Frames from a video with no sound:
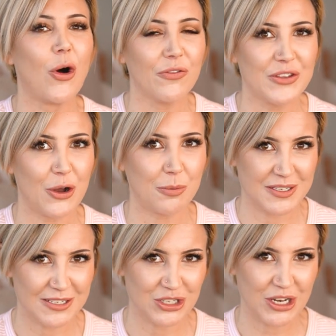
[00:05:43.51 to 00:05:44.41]
of the
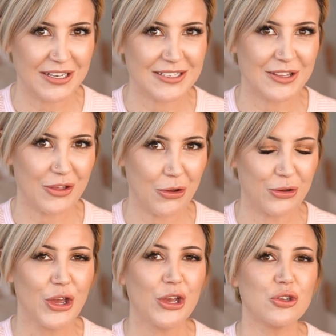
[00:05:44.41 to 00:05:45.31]
opposite gender though,